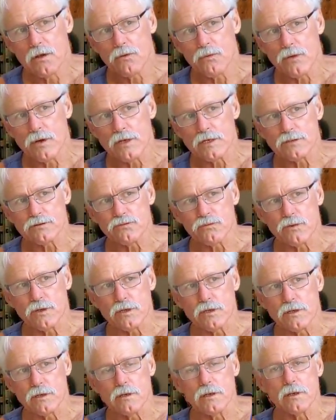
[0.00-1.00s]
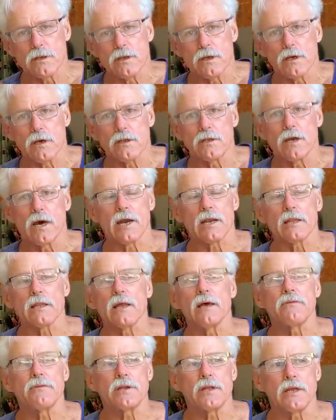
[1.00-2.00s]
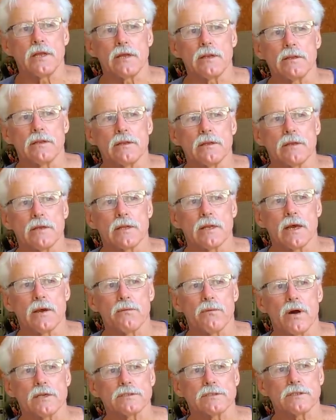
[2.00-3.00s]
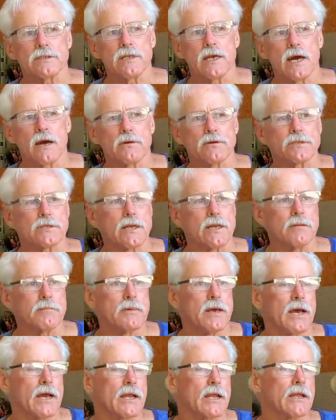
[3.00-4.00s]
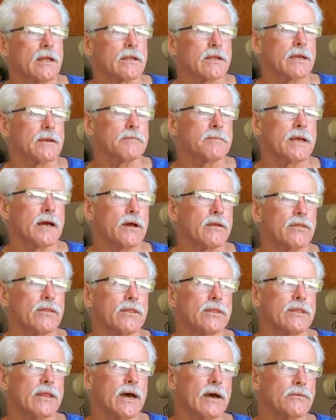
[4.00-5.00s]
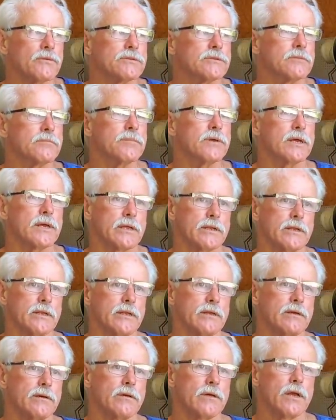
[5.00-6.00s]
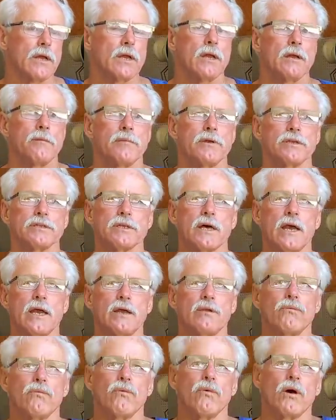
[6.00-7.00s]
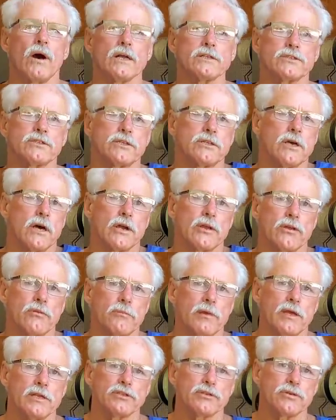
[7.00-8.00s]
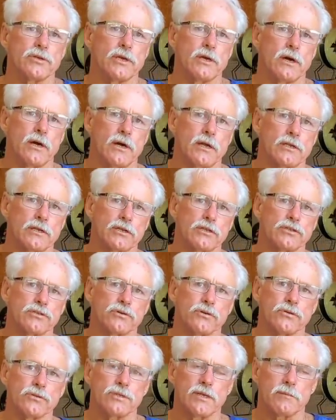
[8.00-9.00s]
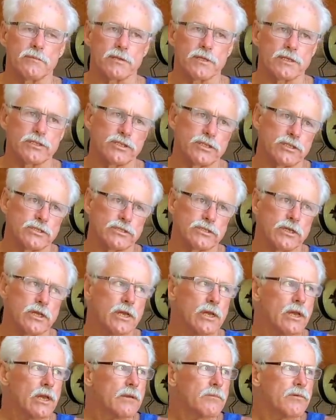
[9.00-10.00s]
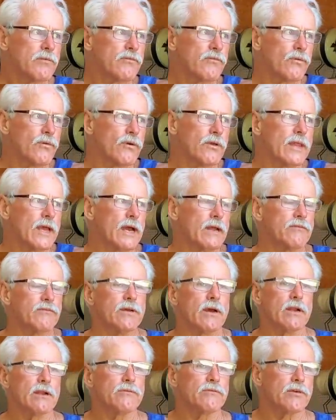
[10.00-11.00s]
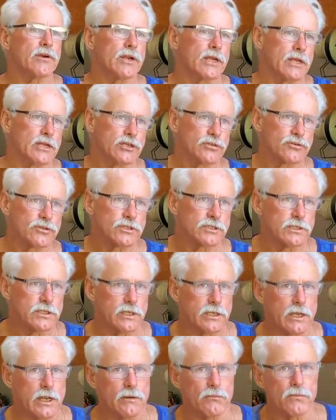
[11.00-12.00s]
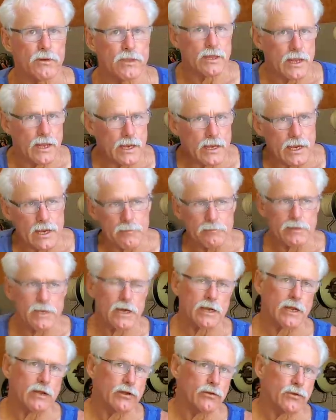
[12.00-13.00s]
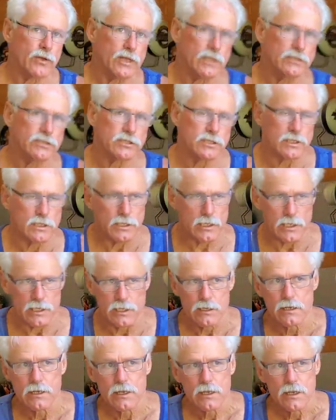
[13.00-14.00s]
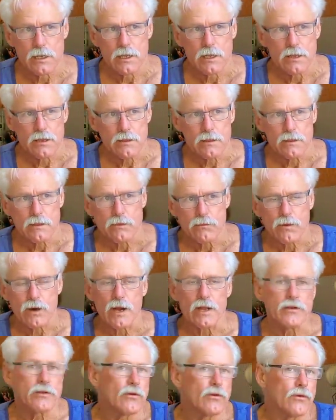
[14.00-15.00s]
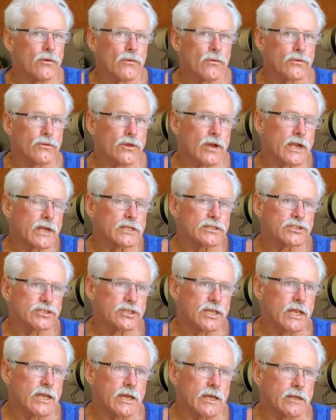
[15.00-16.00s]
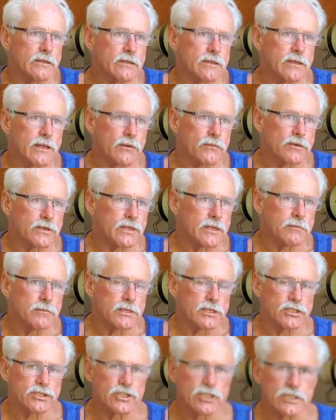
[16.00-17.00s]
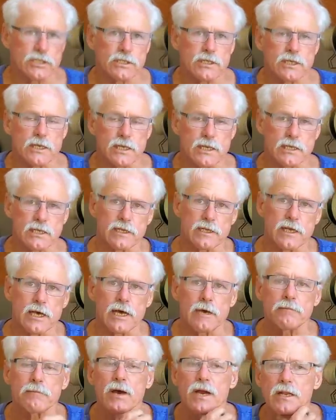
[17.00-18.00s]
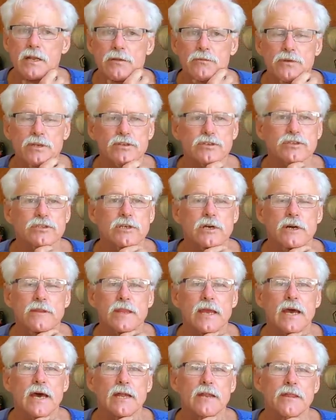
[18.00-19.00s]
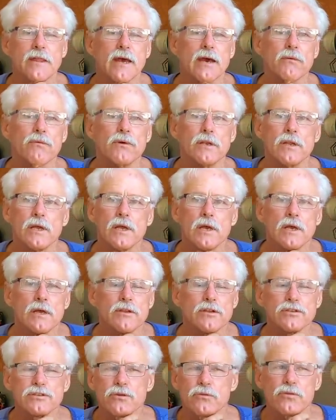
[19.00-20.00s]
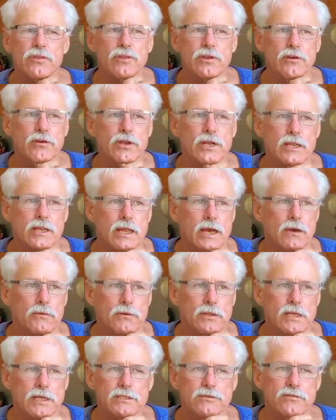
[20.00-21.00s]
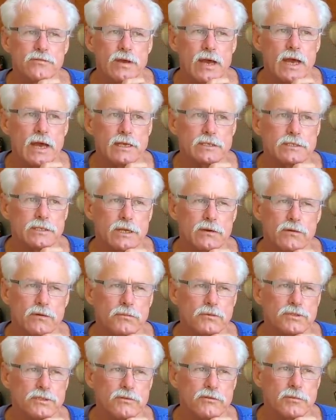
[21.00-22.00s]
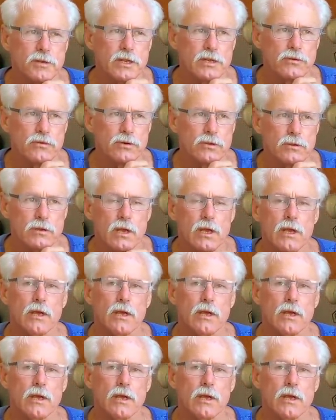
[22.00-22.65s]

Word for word: was when nine eleven hit and I watched the towers came back, come down, that was a big deal. Because I had watched a documentary on controlled demolitions before that, found it very interesting. And they came down, I knew instantly. Well, I knew, I could see it, that they were demolitioned. And uh, I did research on that. And that one, there's no theory in that one. That's facts. Almost everybody do it.